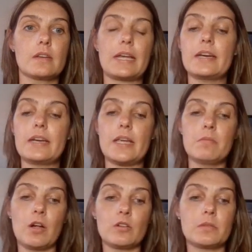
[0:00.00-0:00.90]
get an
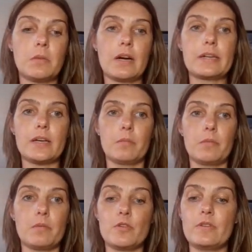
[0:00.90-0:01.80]
email reminder.
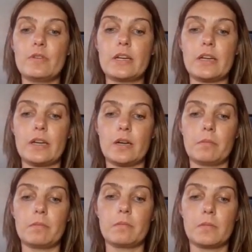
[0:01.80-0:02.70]
I'm removing and
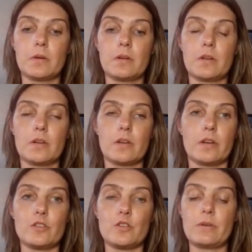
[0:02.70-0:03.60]
I'm
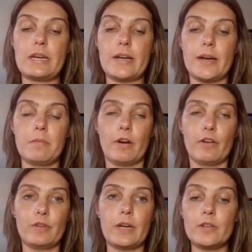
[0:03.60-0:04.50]
going to rename my
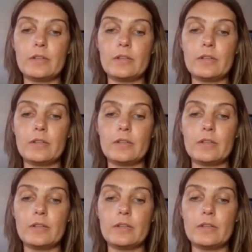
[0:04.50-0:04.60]
flow